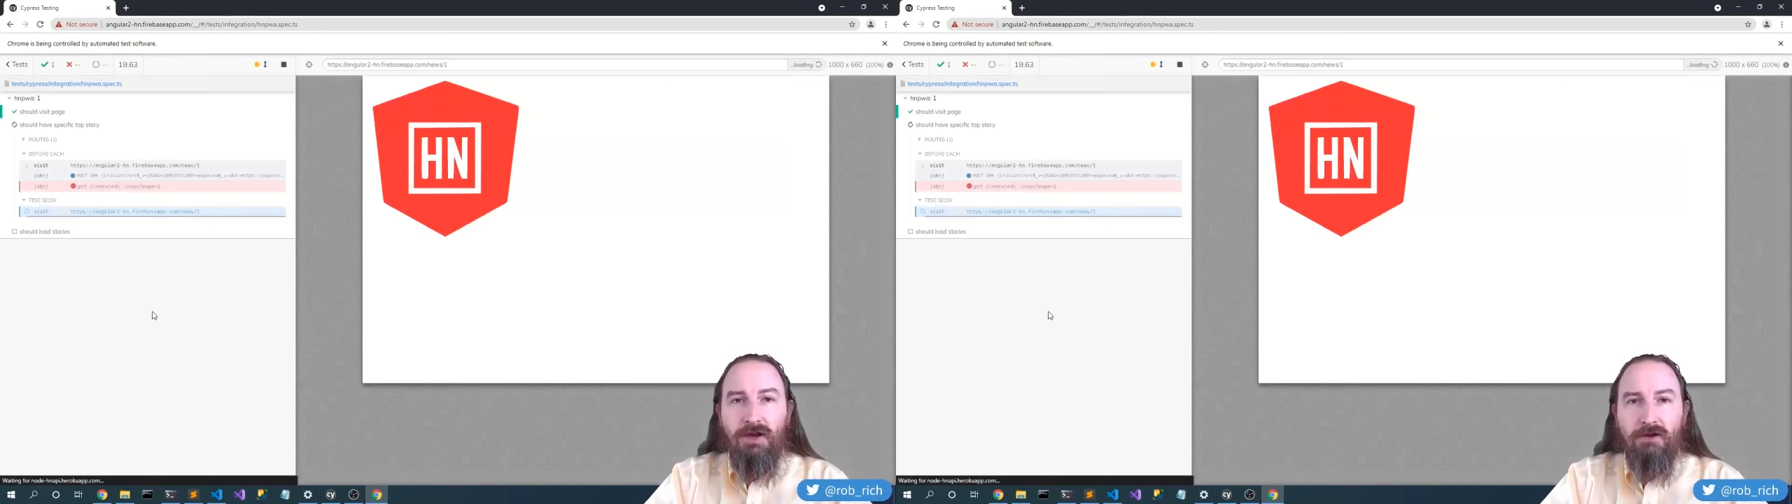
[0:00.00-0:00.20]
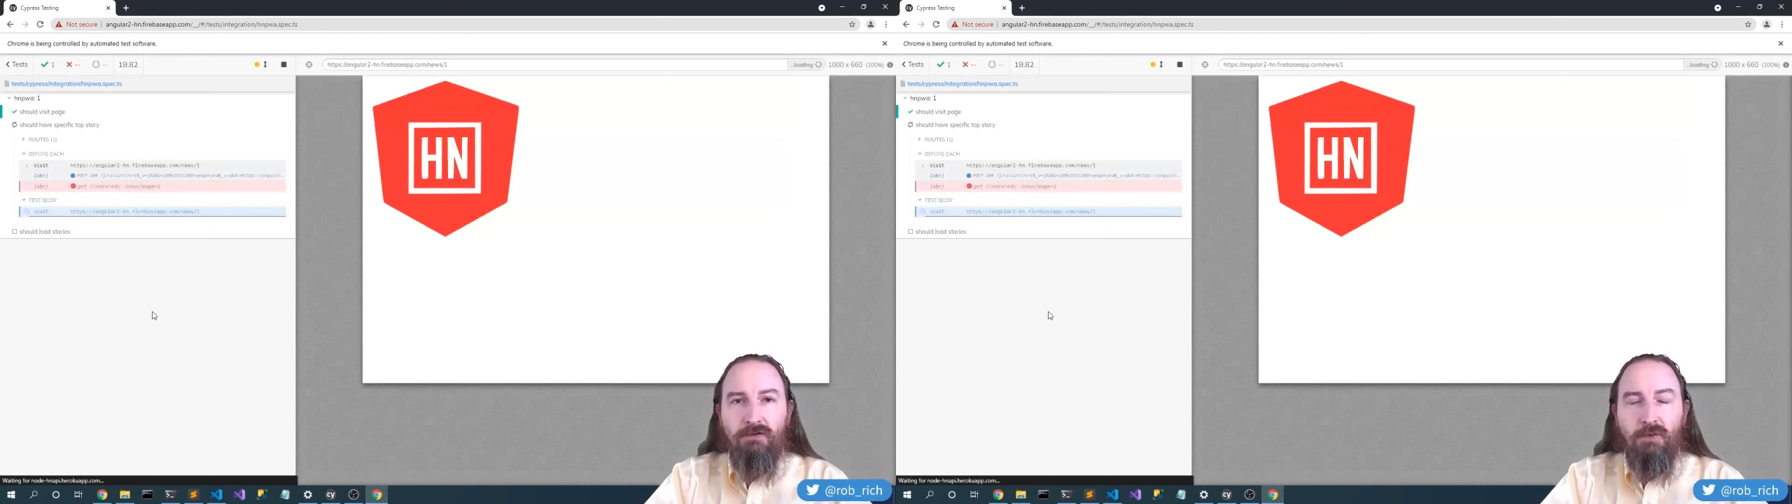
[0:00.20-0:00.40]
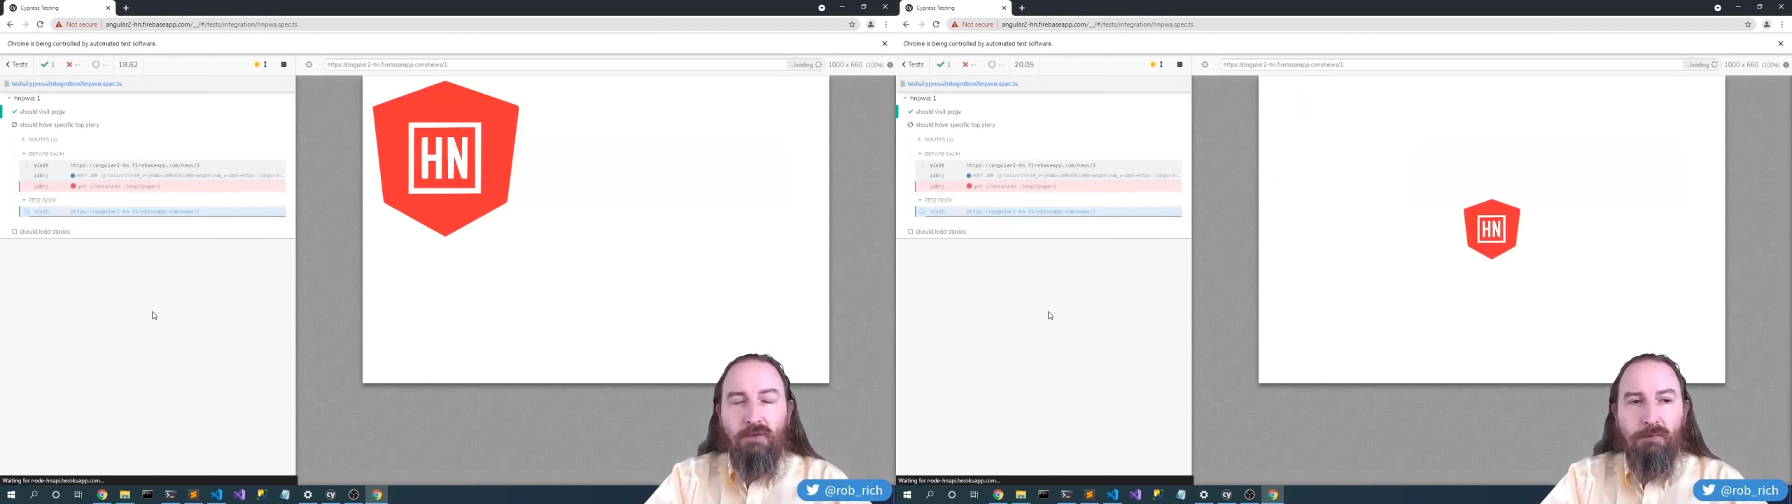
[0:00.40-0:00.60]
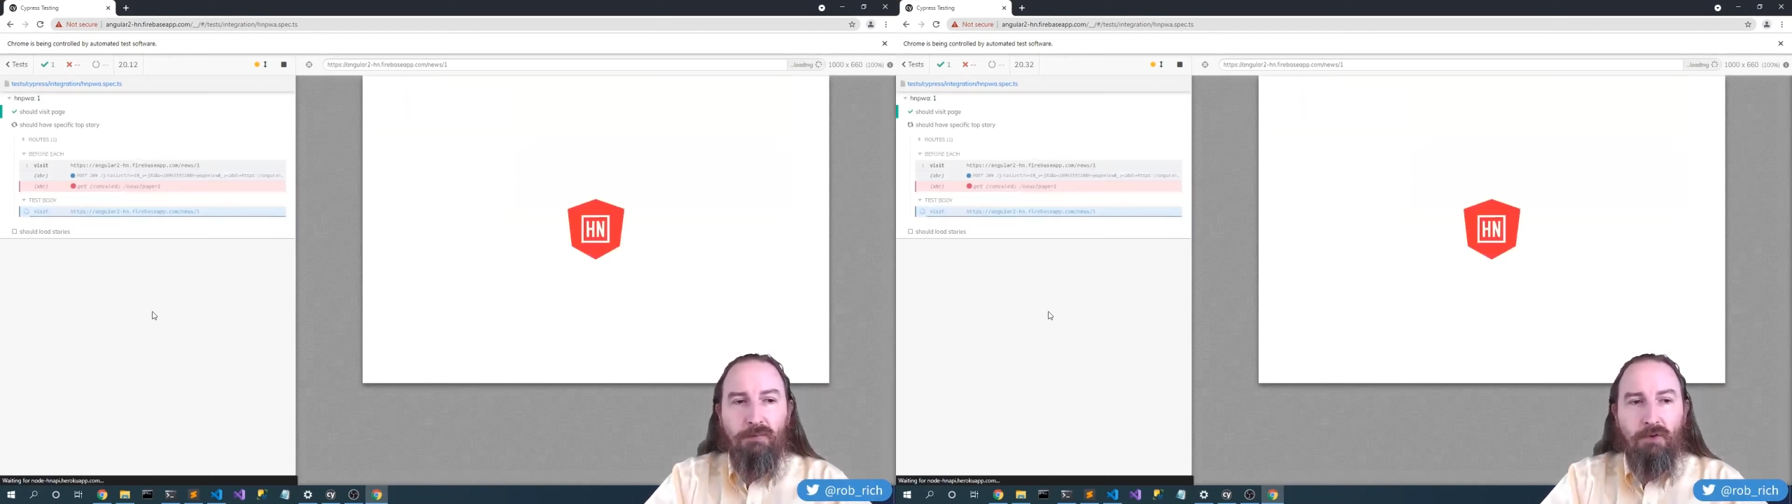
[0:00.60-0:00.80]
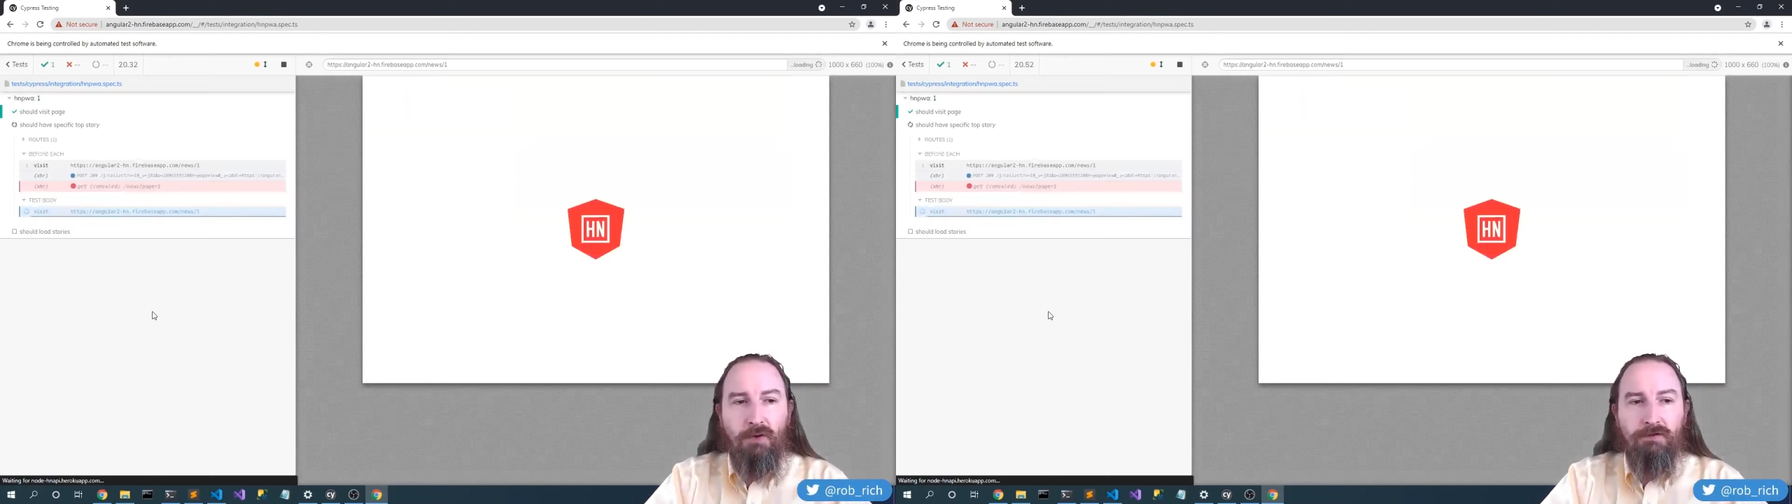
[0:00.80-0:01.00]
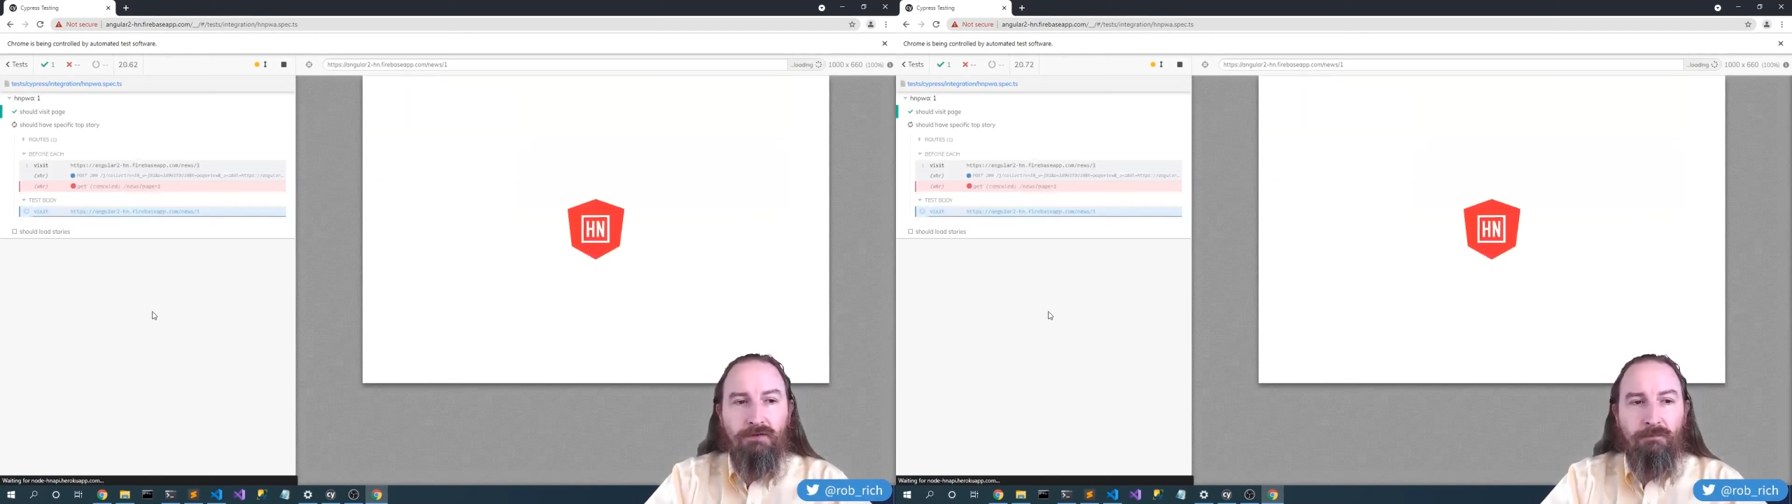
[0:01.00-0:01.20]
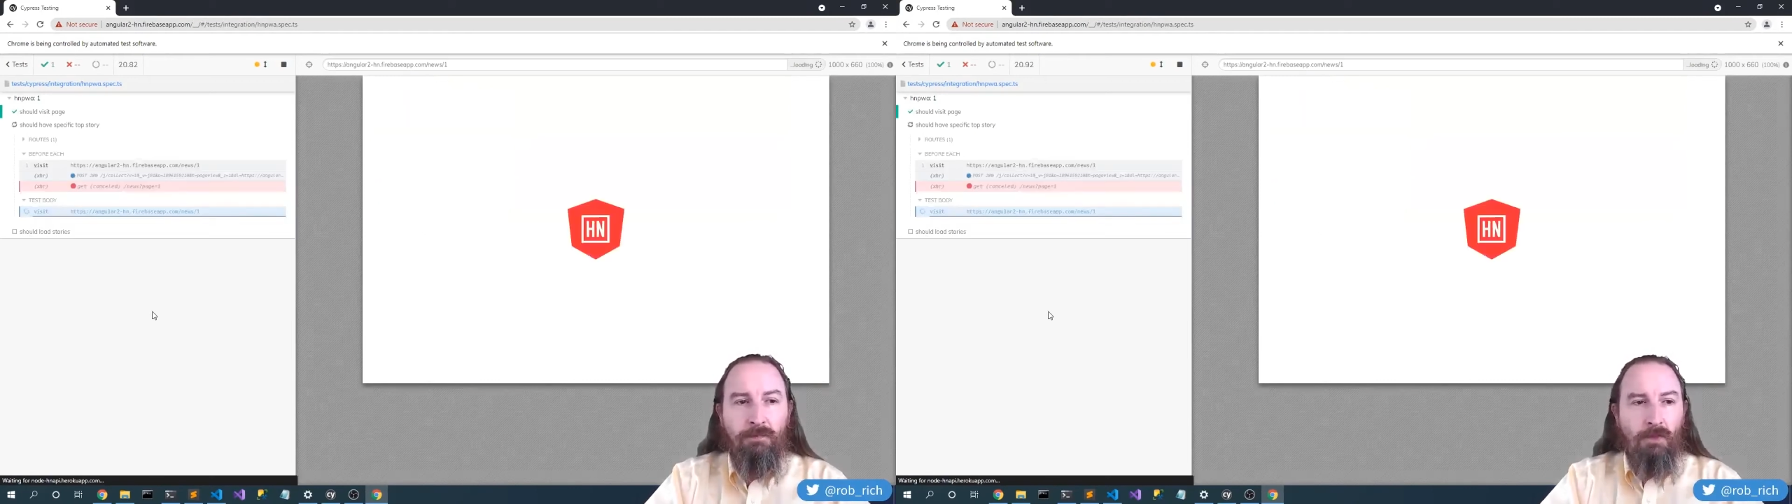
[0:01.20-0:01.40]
the actual web request.